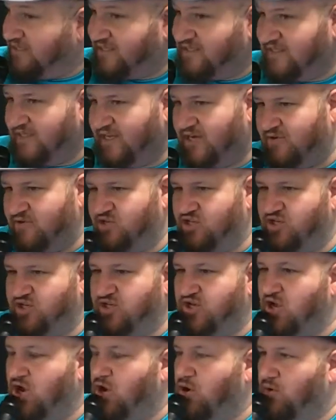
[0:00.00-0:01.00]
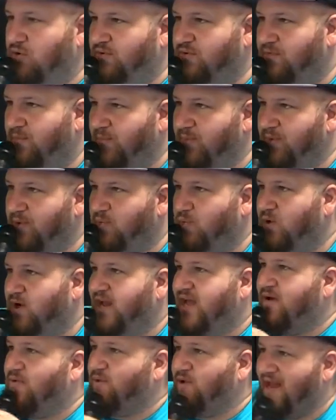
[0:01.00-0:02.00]
to know
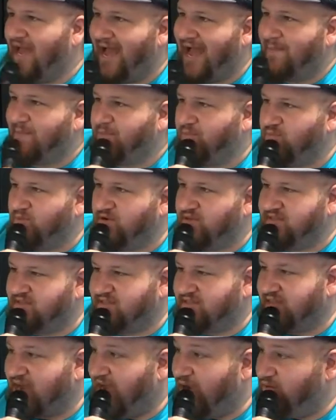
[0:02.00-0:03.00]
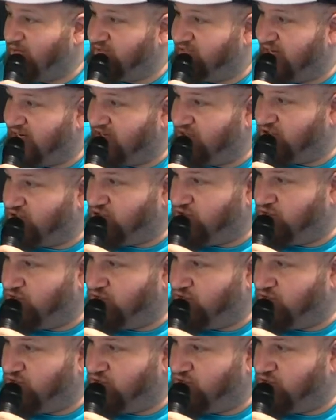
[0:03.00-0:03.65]
what happened was is I was at a